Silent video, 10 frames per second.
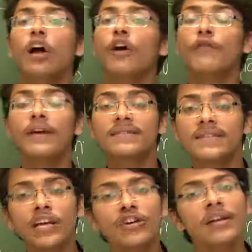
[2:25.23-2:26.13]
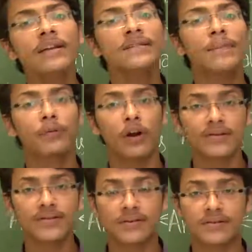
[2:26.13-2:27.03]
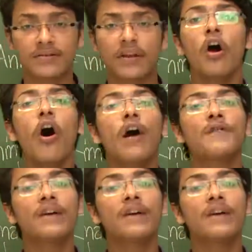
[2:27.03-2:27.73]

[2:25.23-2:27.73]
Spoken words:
Fixation is the process of